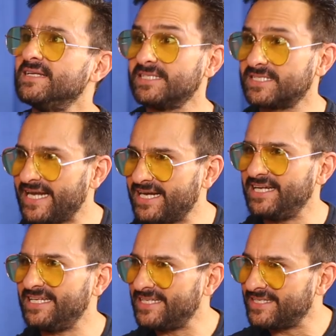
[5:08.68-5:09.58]
He's
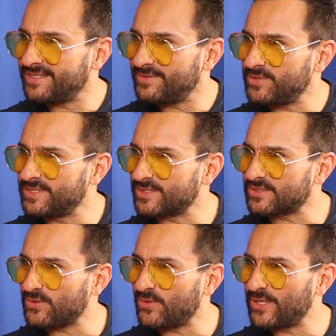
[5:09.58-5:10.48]
deadly with the
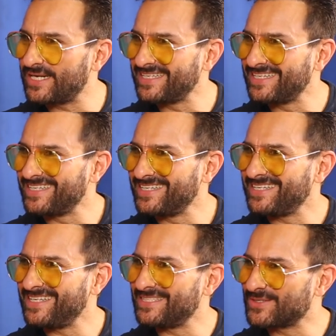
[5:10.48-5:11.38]
sword.
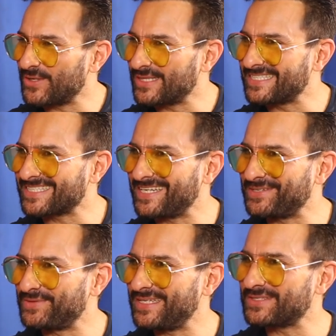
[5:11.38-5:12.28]
He's got this
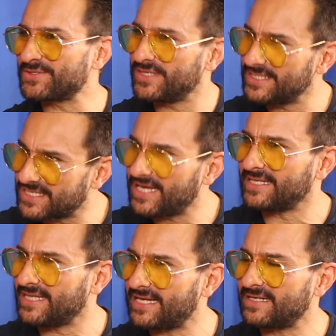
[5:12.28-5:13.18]
kind of thing. So he's
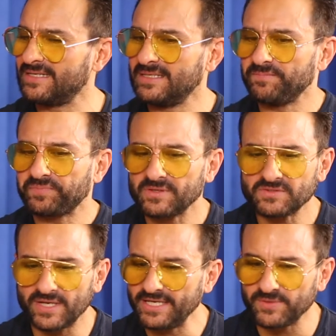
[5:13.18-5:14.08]
like that.
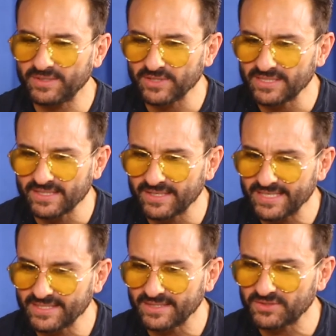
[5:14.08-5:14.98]
So anyway, when they
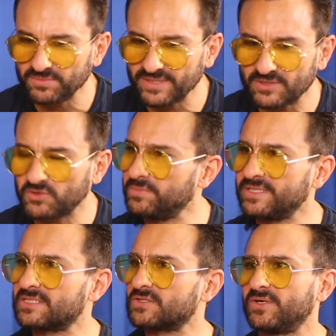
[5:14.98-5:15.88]
narrated it to me and told
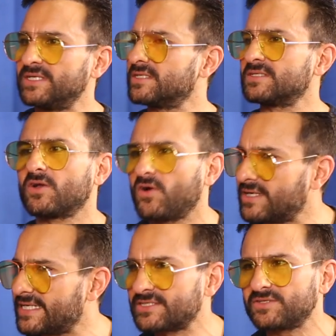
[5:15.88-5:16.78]
me the story, just the
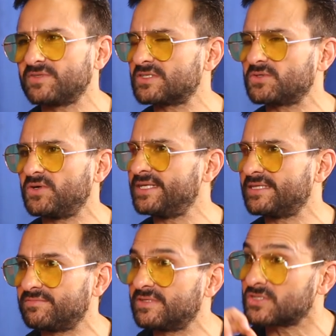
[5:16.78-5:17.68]
context of the story,
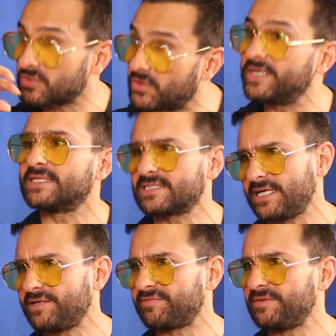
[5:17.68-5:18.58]
the story
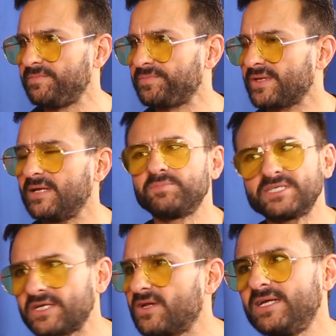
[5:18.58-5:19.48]
itself, and
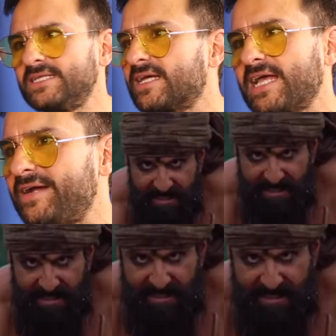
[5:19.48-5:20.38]
particularly the
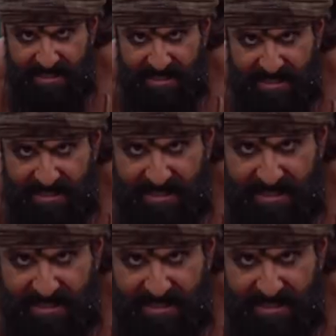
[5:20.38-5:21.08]
character and the world,